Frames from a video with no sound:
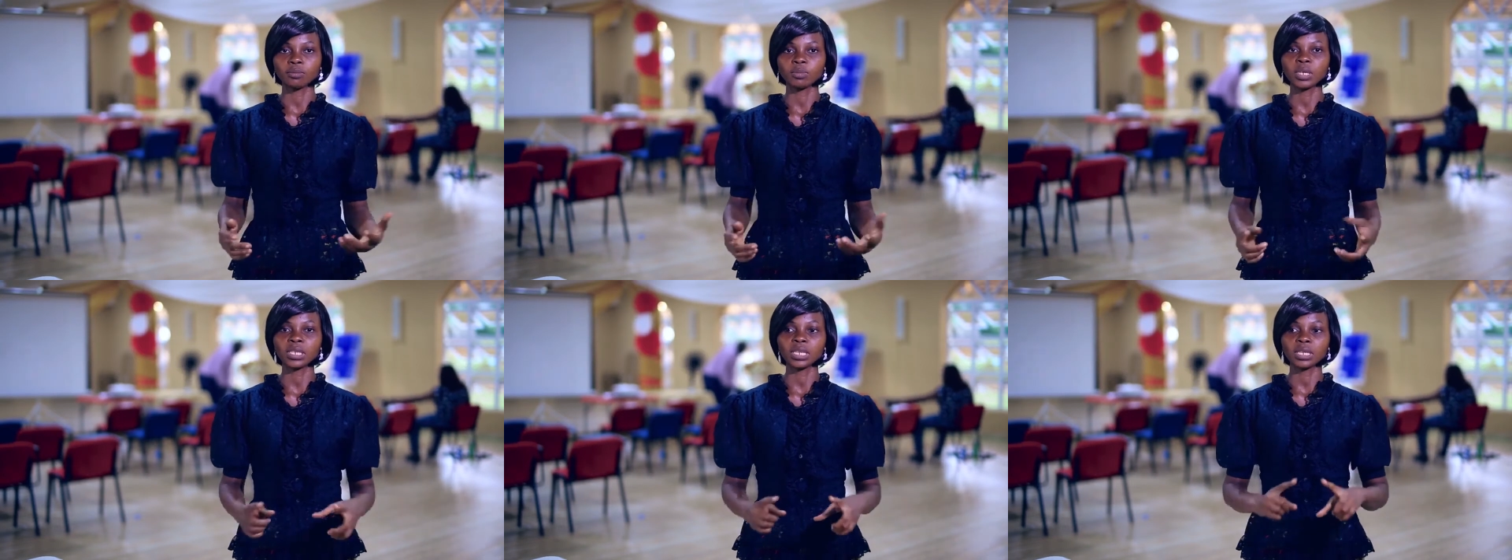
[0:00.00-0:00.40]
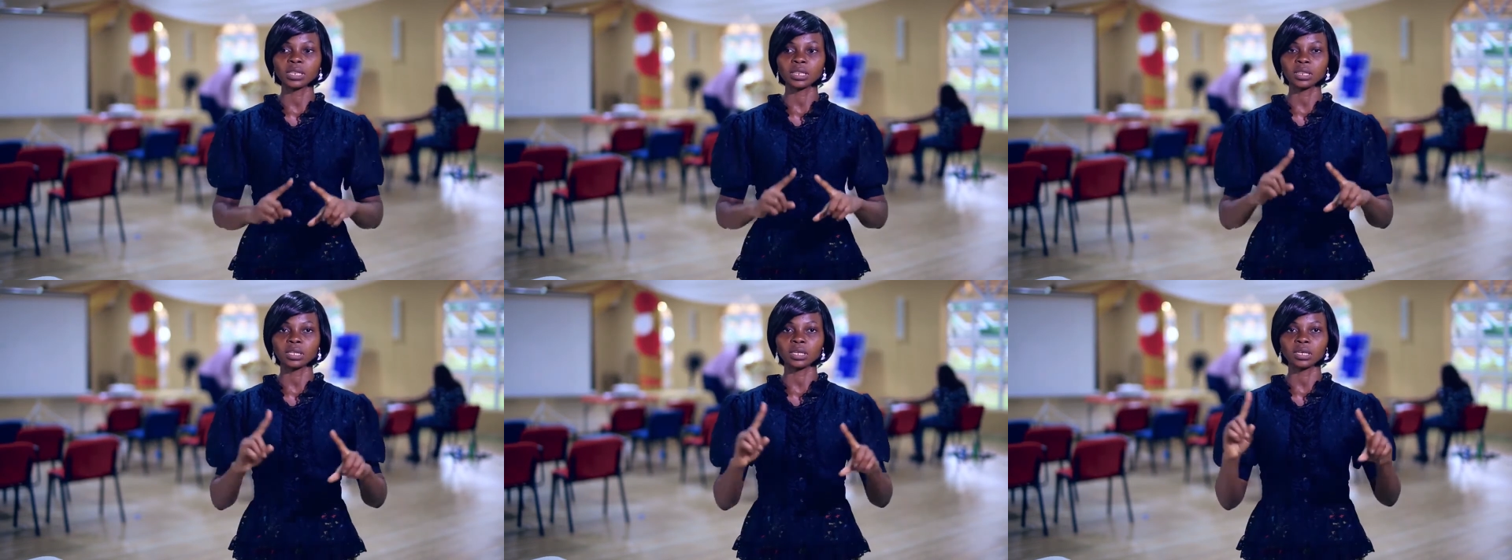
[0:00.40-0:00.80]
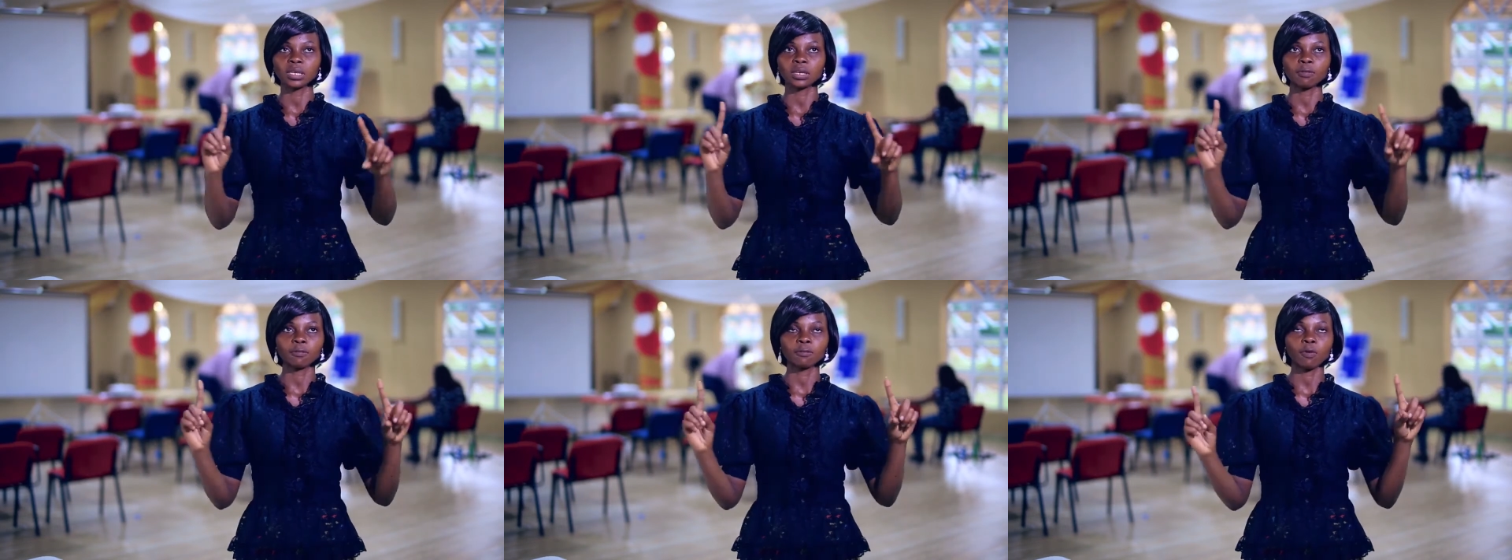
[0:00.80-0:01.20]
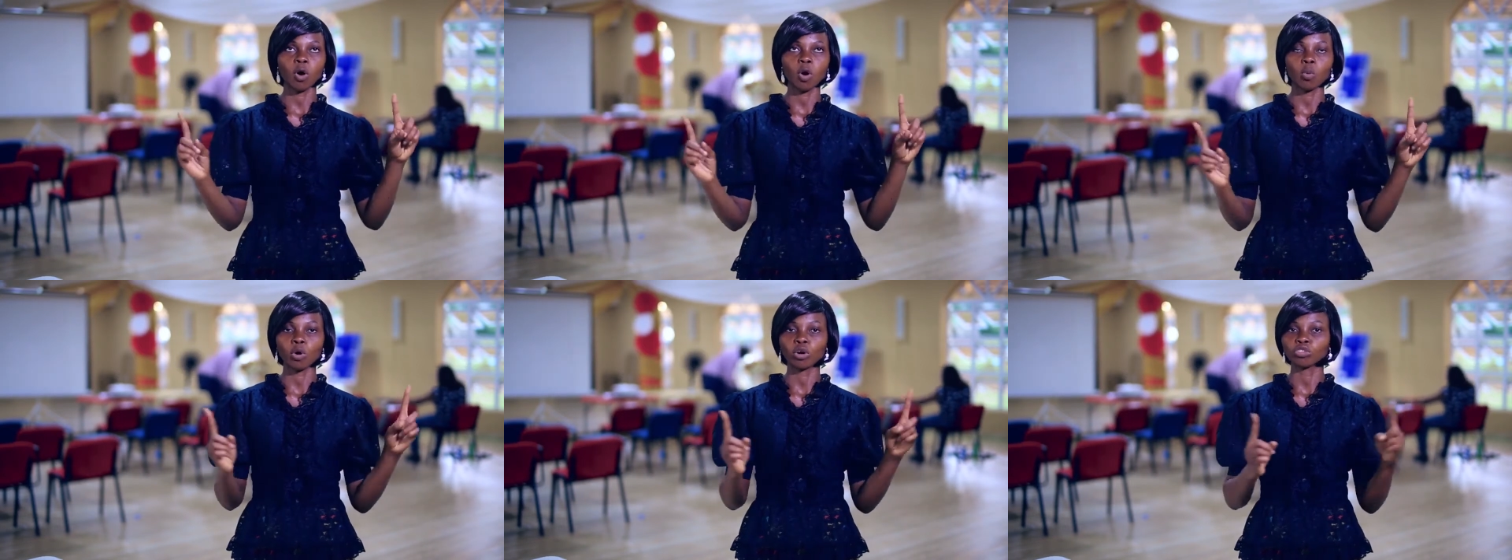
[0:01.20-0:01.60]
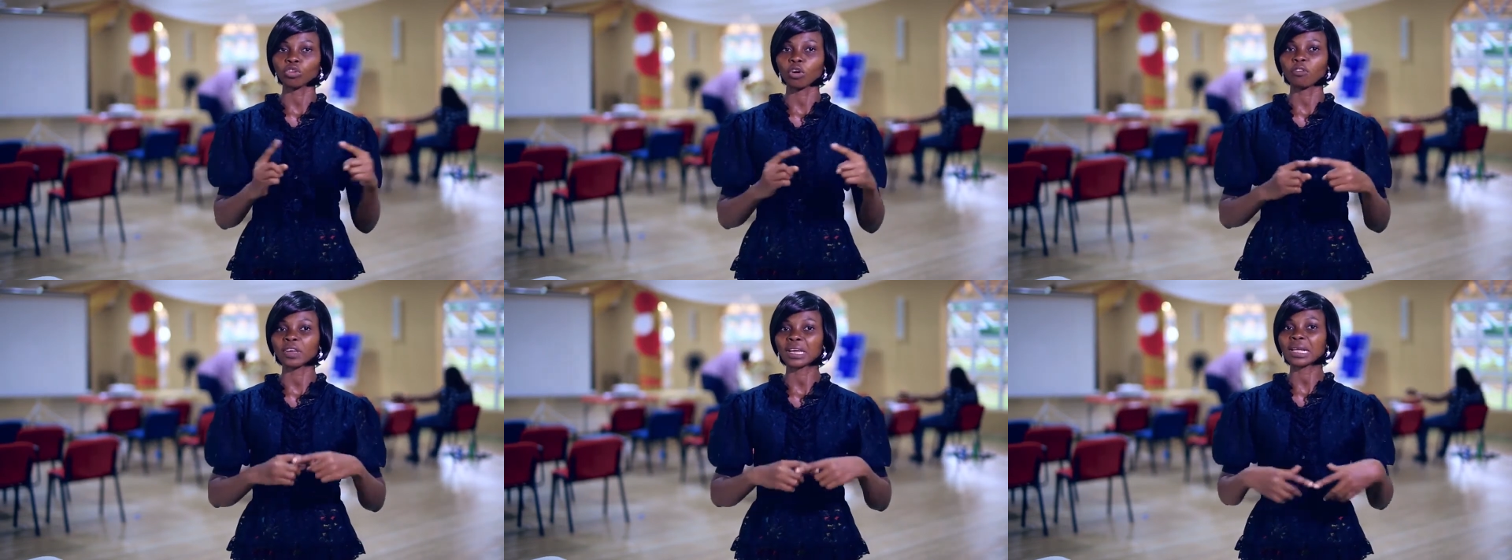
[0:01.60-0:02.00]
being in the four walls
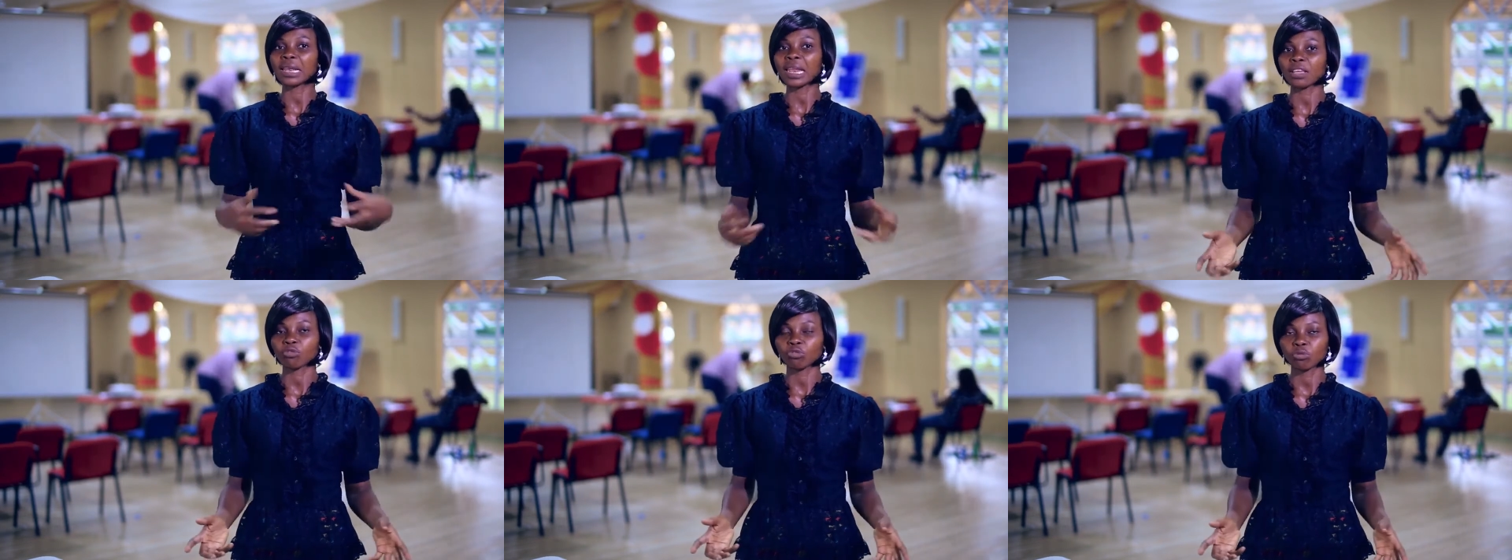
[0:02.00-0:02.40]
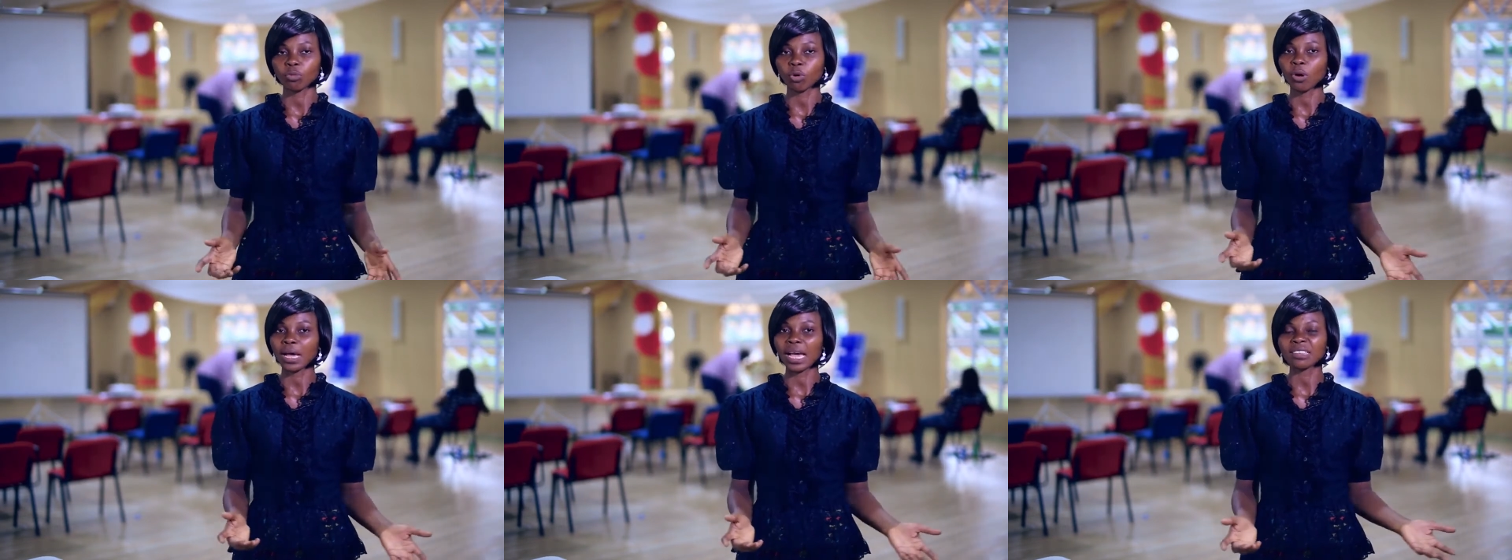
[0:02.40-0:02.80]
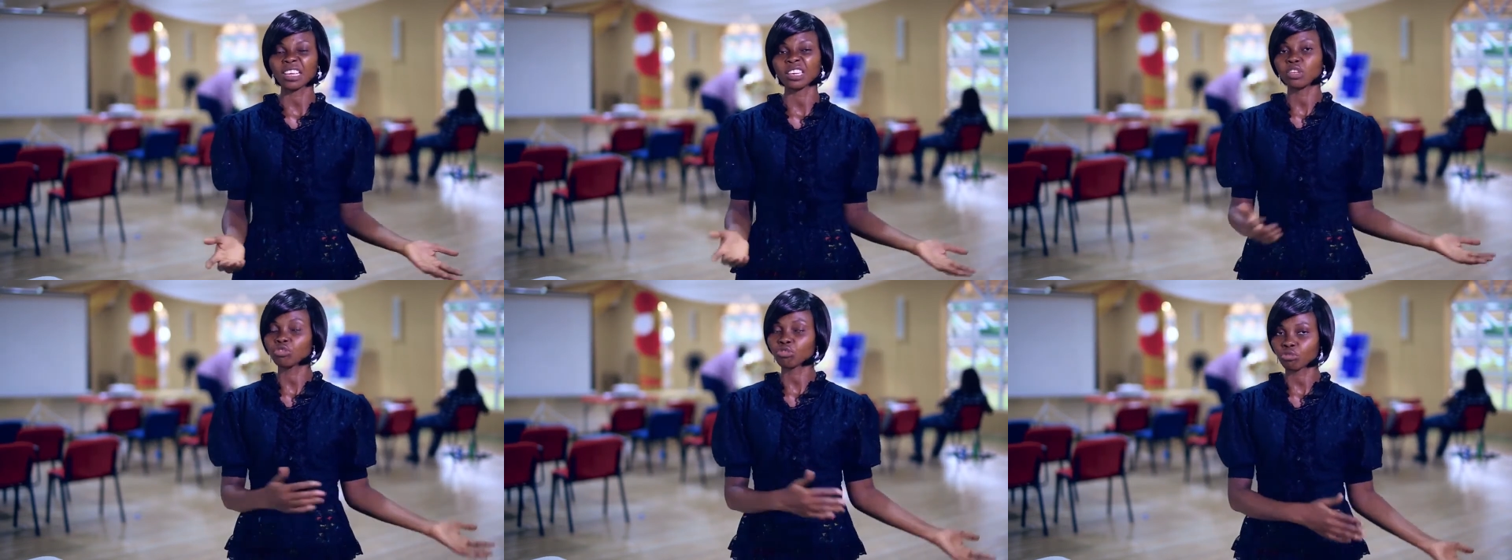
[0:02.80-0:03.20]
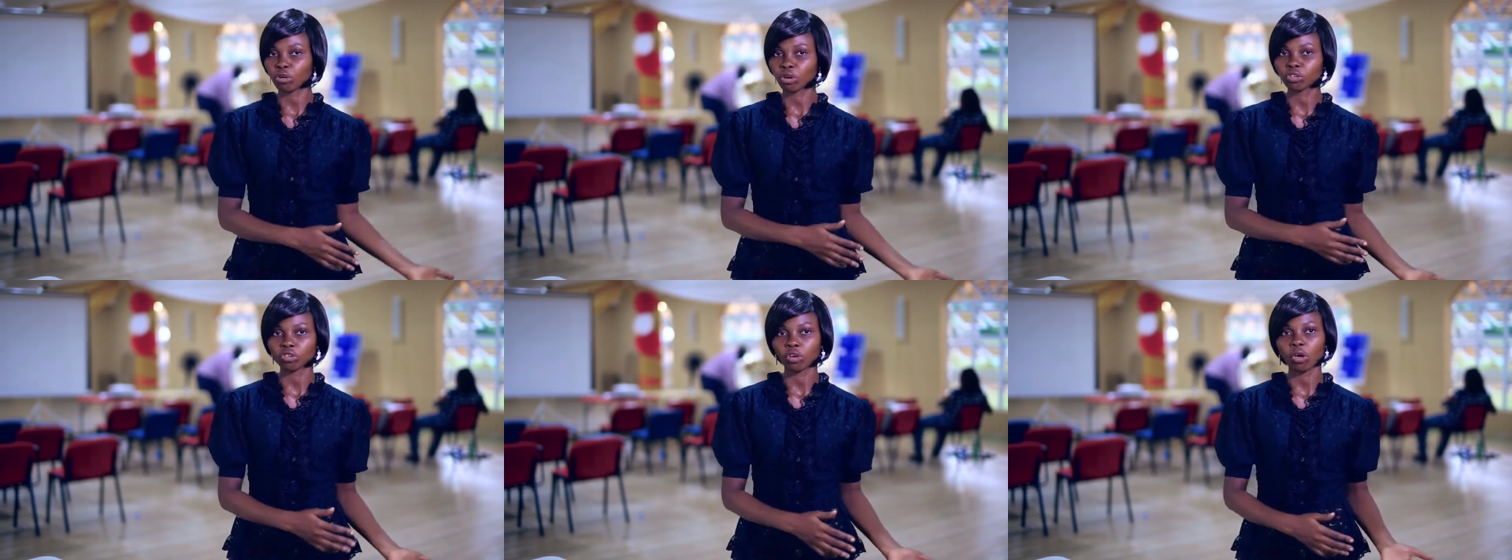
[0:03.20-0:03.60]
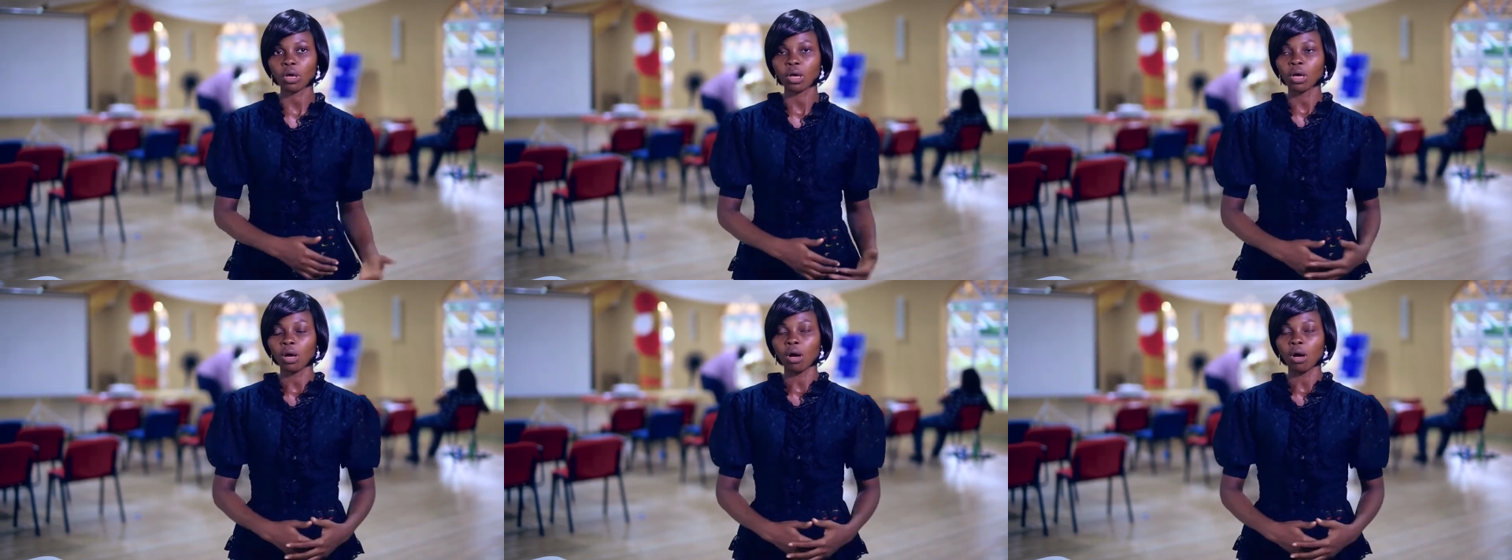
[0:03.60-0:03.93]
of a classroom or as an instructor,